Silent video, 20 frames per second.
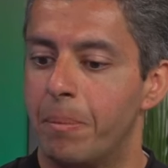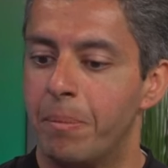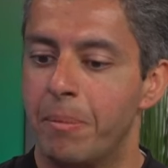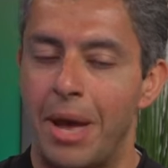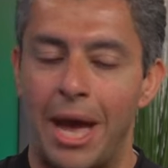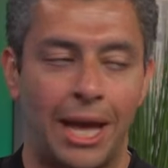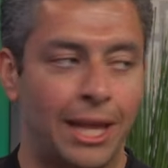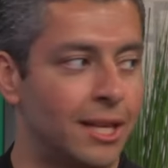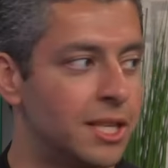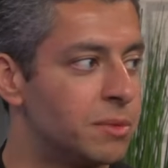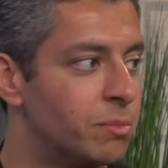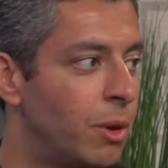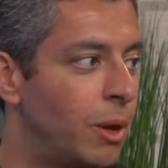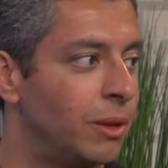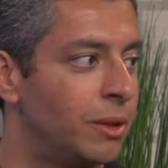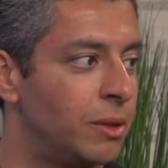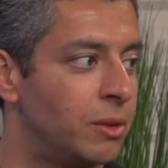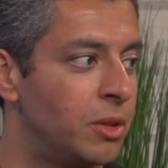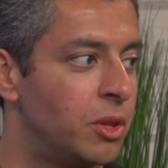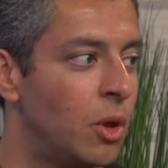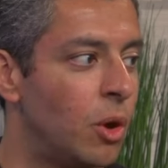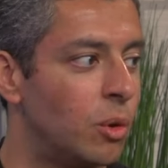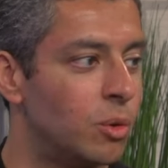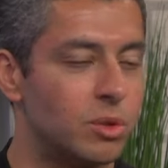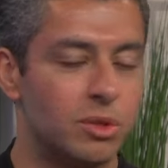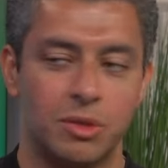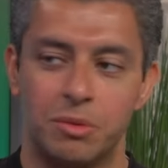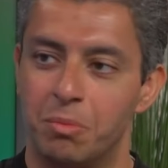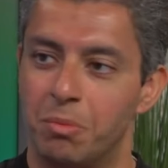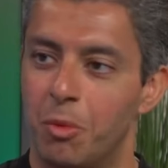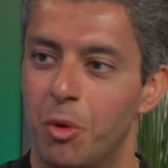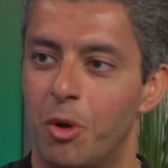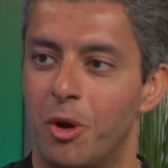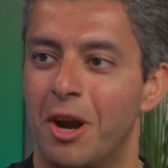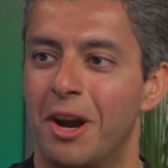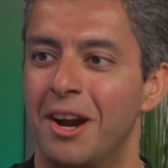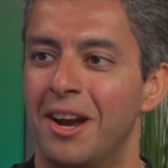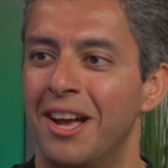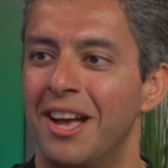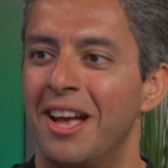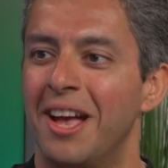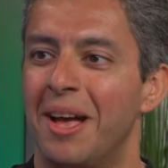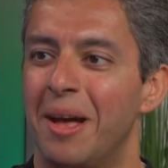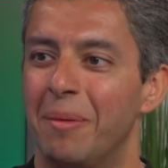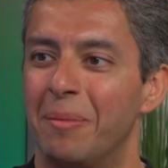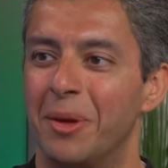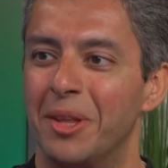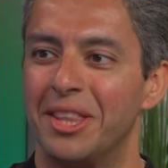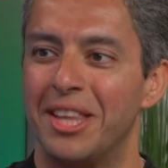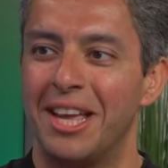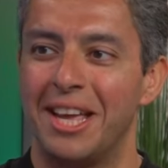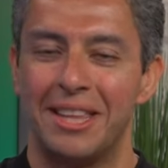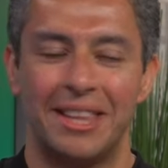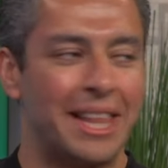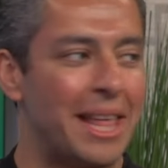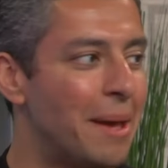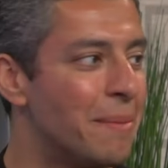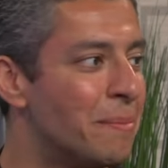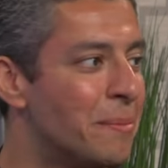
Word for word: Alex probably knows more about the lab